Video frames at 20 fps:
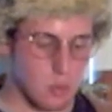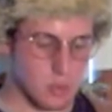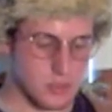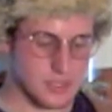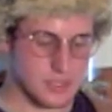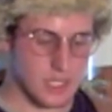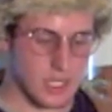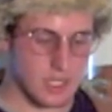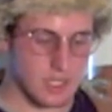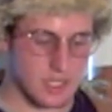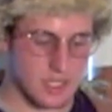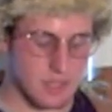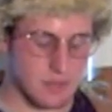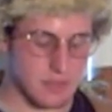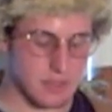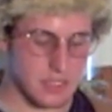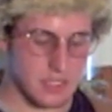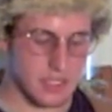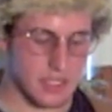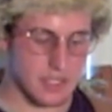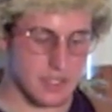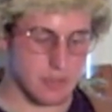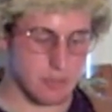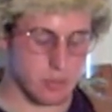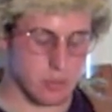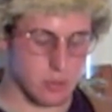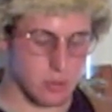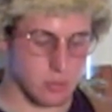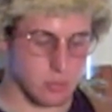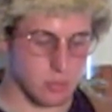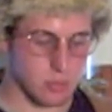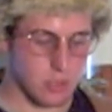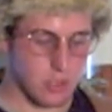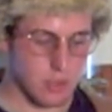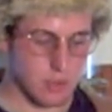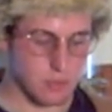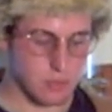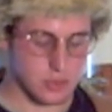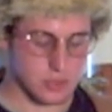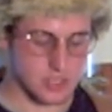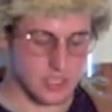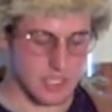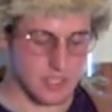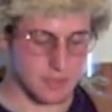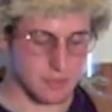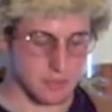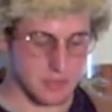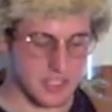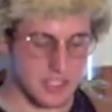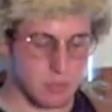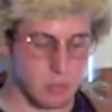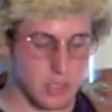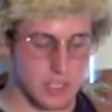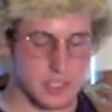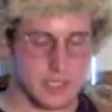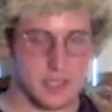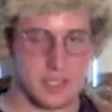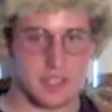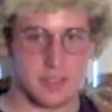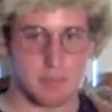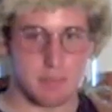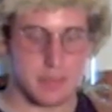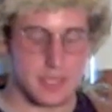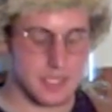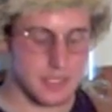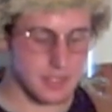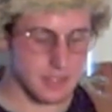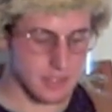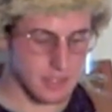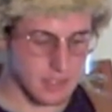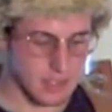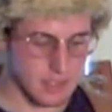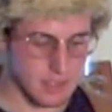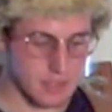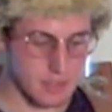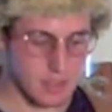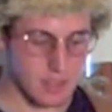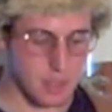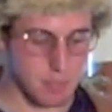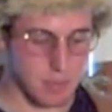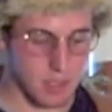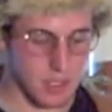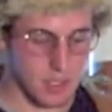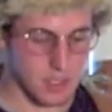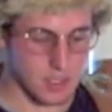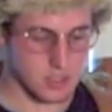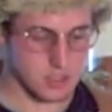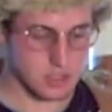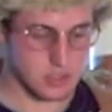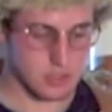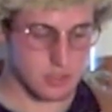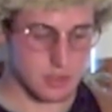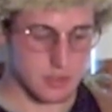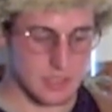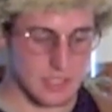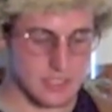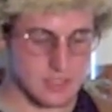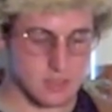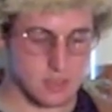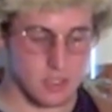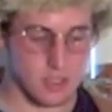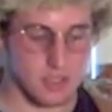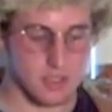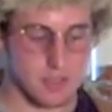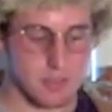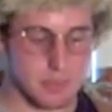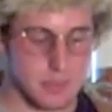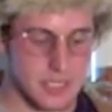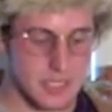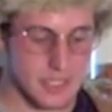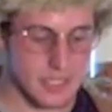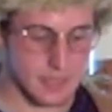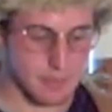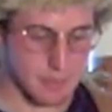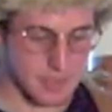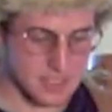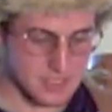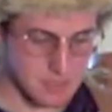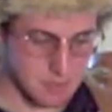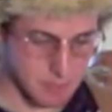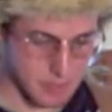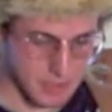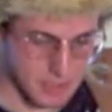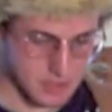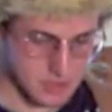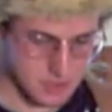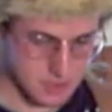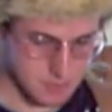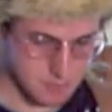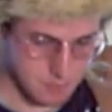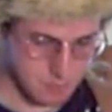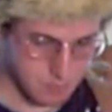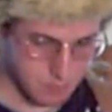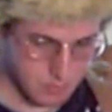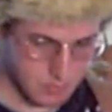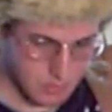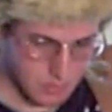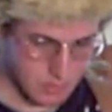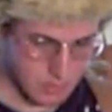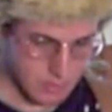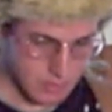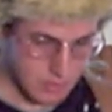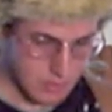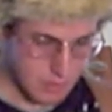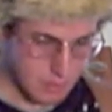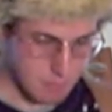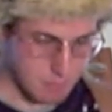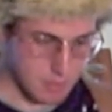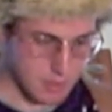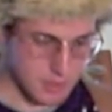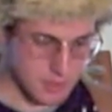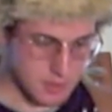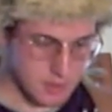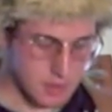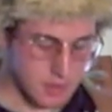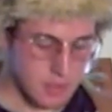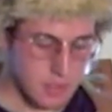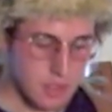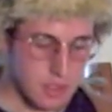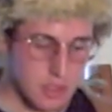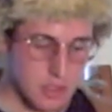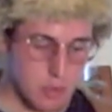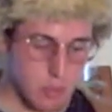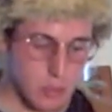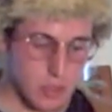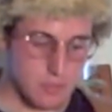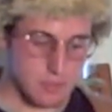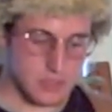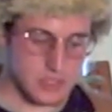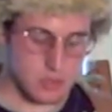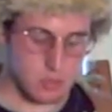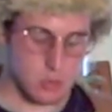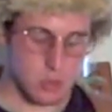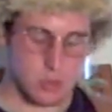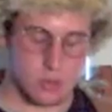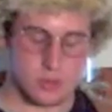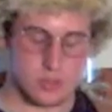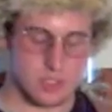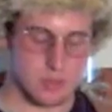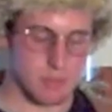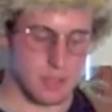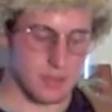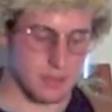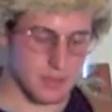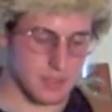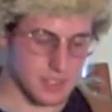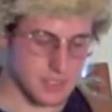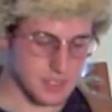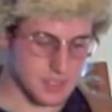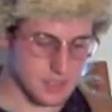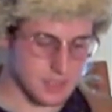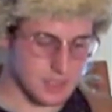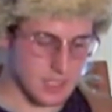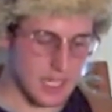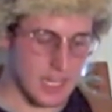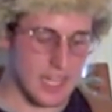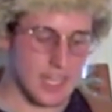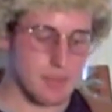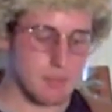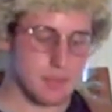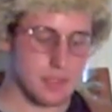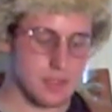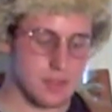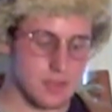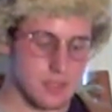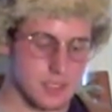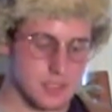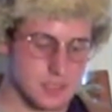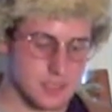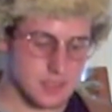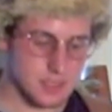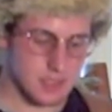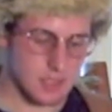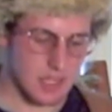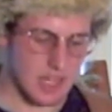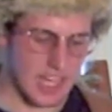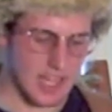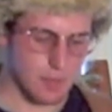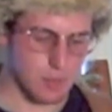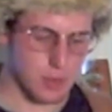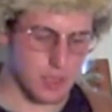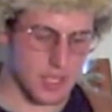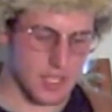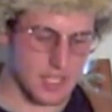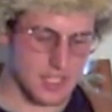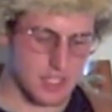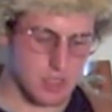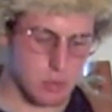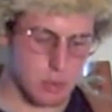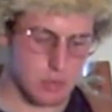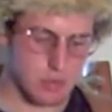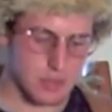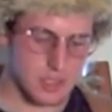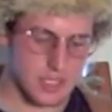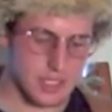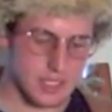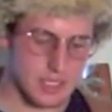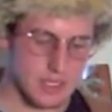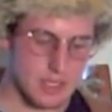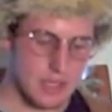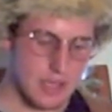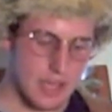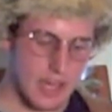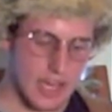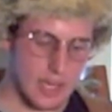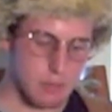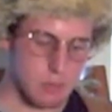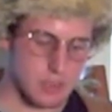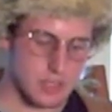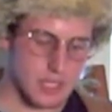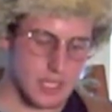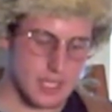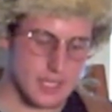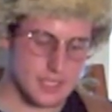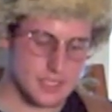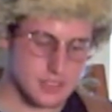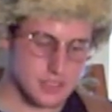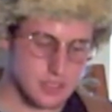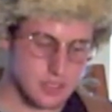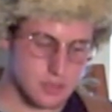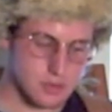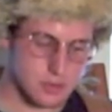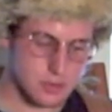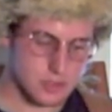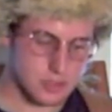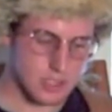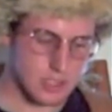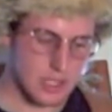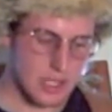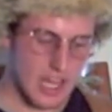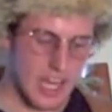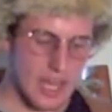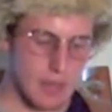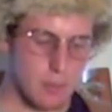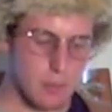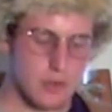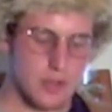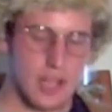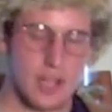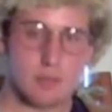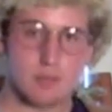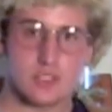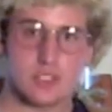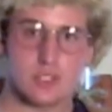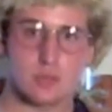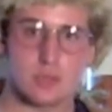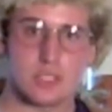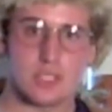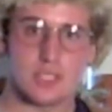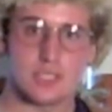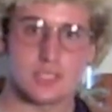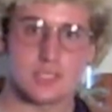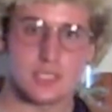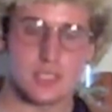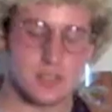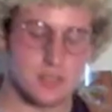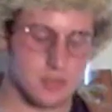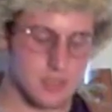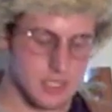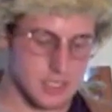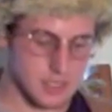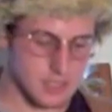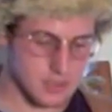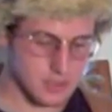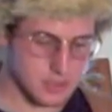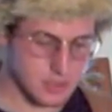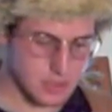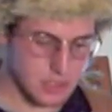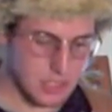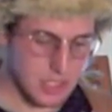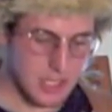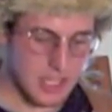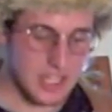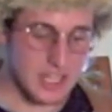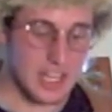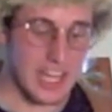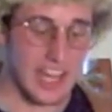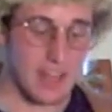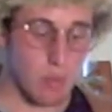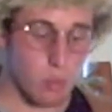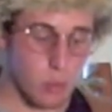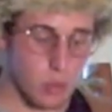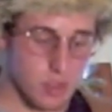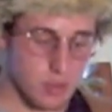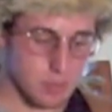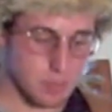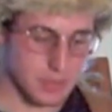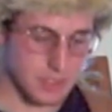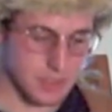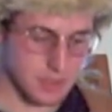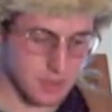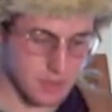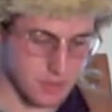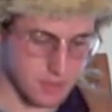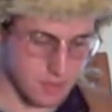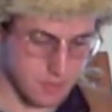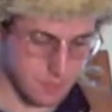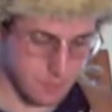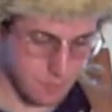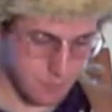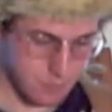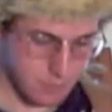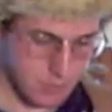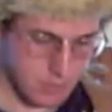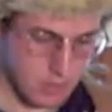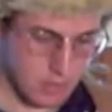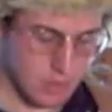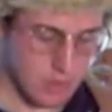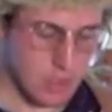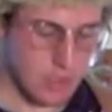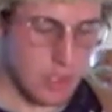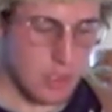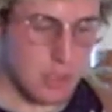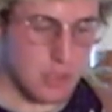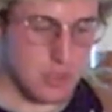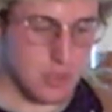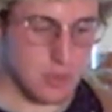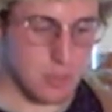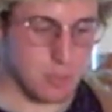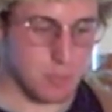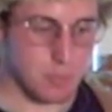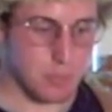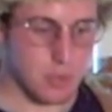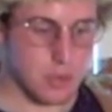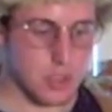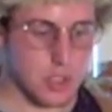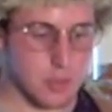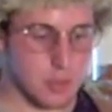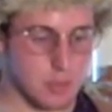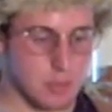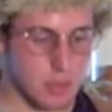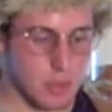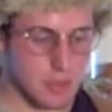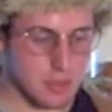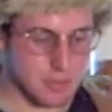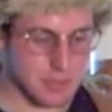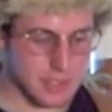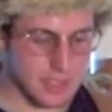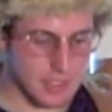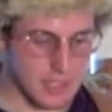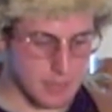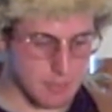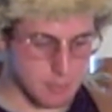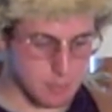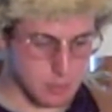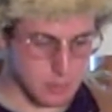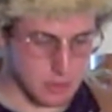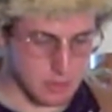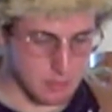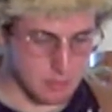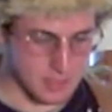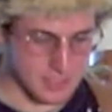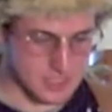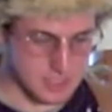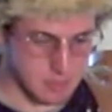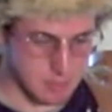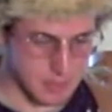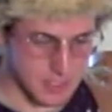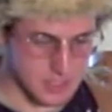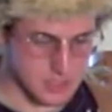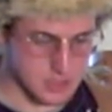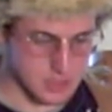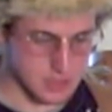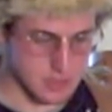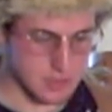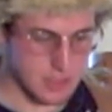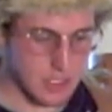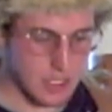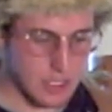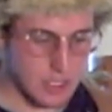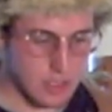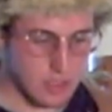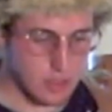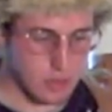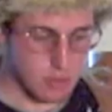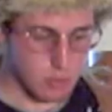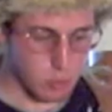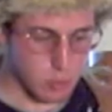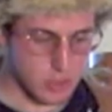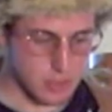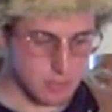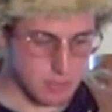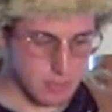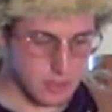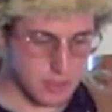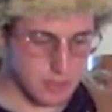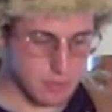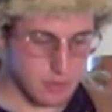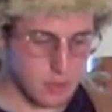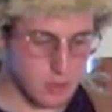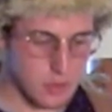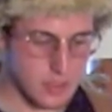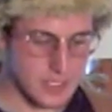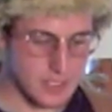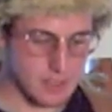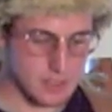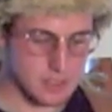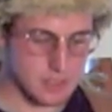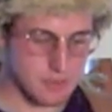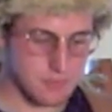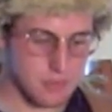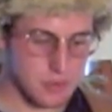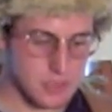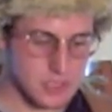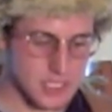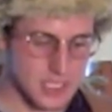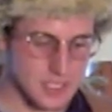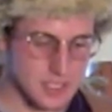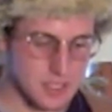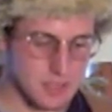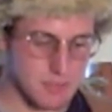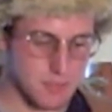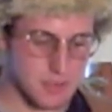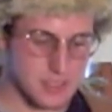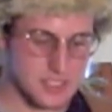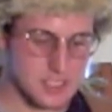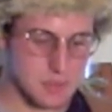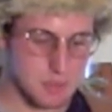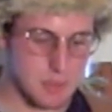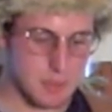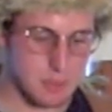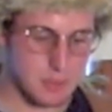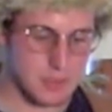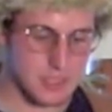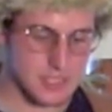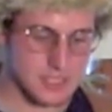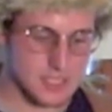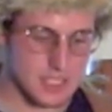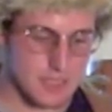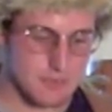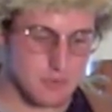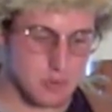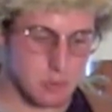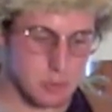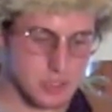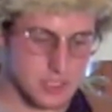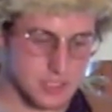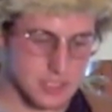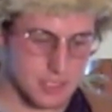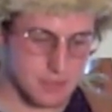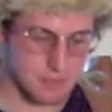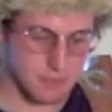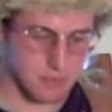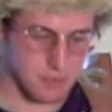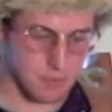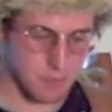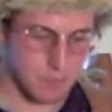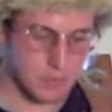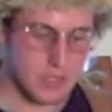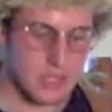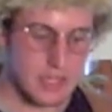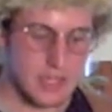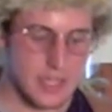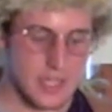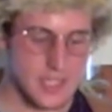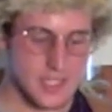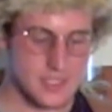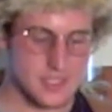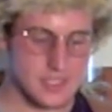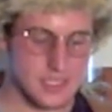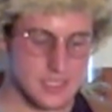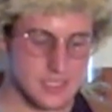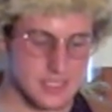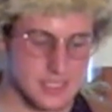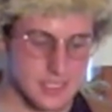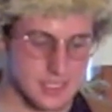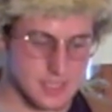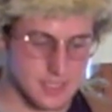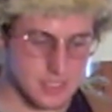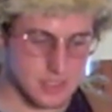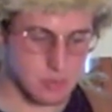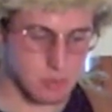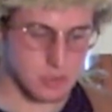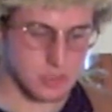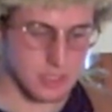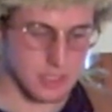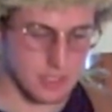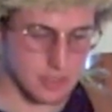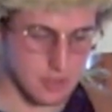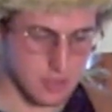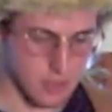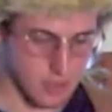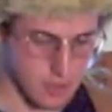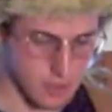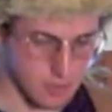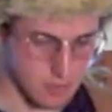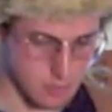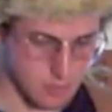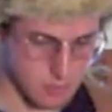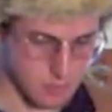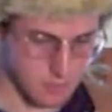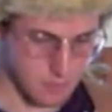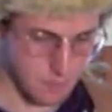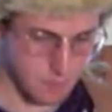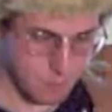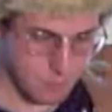Was not giving any room for slavery. He wanted it immediately abolished. That's called immediate emancipation. But one of his quotes about this is, "I am in earnest, I will not equivocate, I will not excuse, I will not retreat a single inch, and I will be heard." To promote immediate emancipation, William Henry Lloyd Garrison first had to convince the people that slavery was sinful and its existence was intolerable.